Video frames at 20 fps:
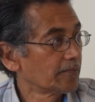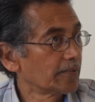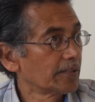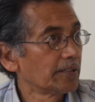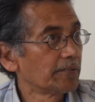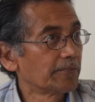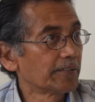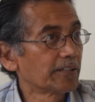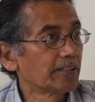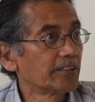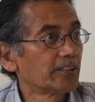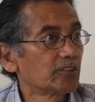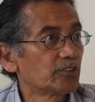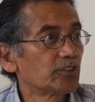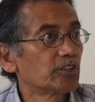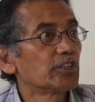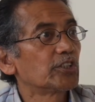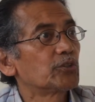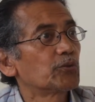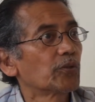Even his
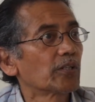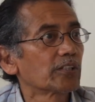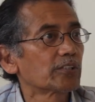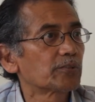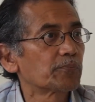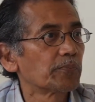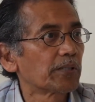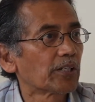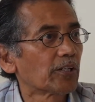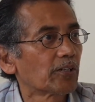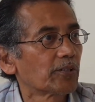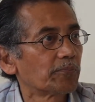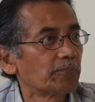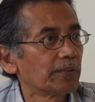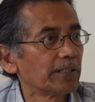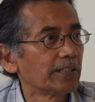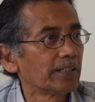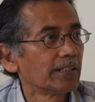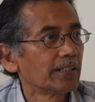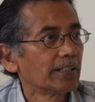rituals may not
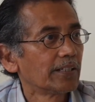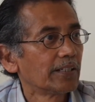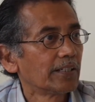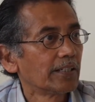be